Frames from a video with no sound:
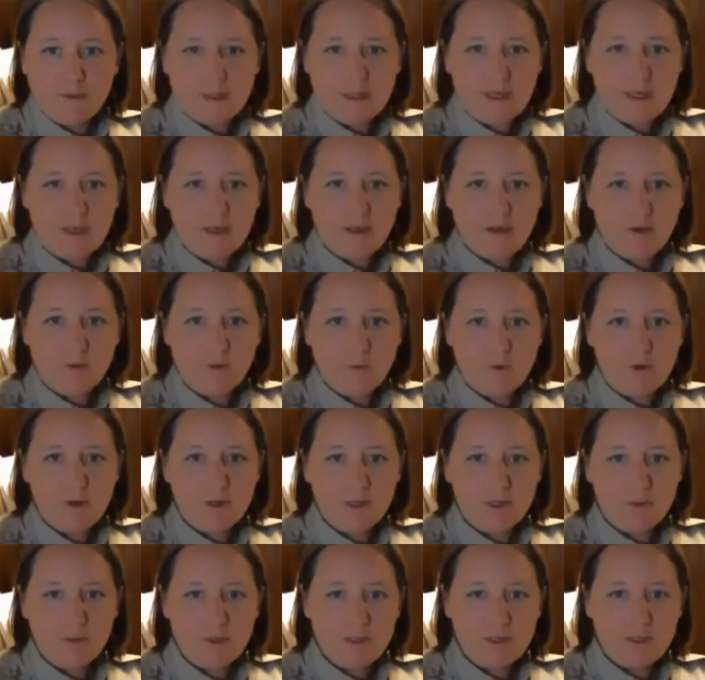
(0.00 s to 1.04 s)
and what
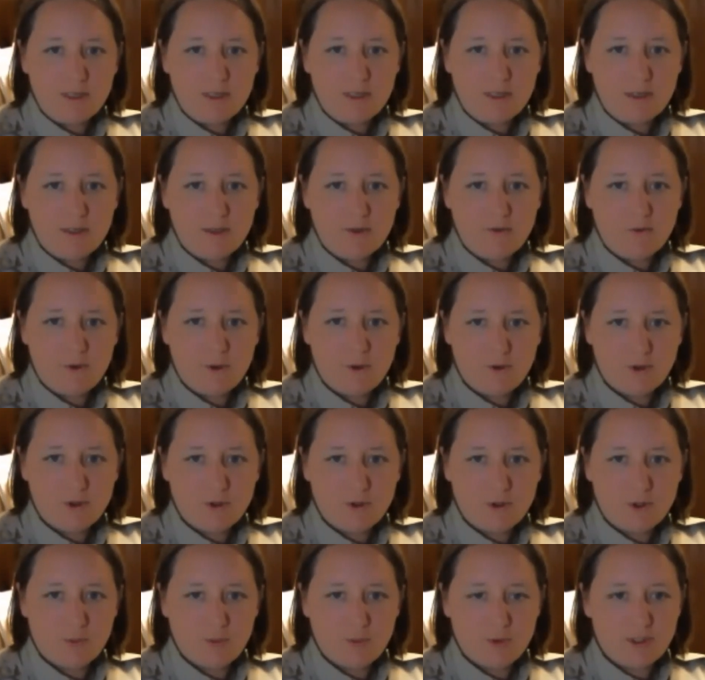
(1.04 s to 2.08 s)
can be done in the future
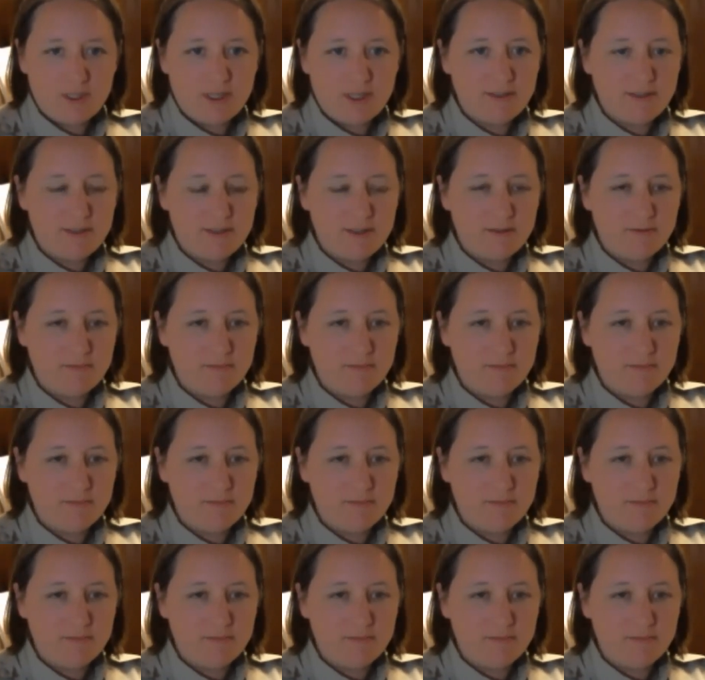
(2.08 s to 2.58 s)
to protect it?